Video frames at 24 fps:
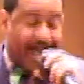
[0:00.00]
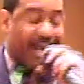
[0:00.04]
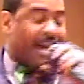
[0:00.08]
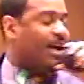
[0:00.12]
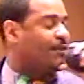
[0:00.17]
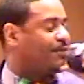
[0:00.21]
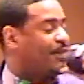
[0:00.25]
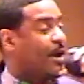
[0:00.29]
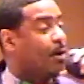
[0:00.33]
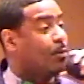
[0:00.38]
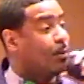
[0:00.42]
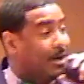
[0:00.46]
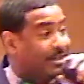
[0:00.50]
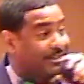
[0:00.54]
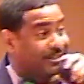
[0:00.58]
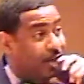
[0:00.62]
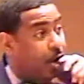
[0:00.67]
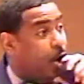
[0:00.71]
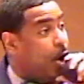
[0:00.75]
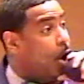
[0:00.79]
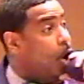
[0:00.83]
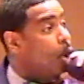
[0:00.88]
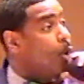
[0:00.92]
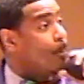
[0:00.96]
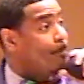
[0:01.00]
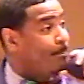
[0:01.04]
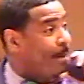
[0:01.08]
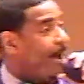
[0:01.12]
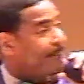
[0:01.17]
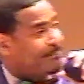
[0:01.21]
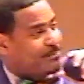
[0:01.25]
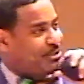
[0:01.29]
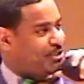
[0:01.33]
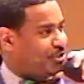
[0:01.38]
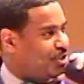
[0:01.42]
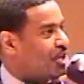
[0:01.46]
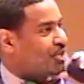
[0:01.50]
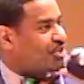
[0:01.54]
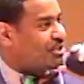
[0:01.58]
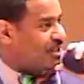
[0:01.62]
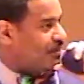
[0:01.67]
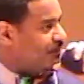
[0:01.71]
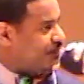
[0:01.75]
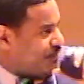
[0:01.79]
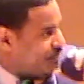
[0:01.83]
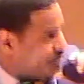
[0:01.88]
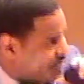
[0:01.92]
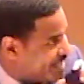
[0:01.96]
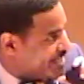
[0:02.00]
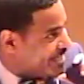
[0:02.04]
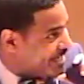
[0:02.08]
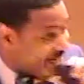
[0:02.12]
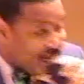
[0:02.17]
If there was no old Baptist church in Virginia,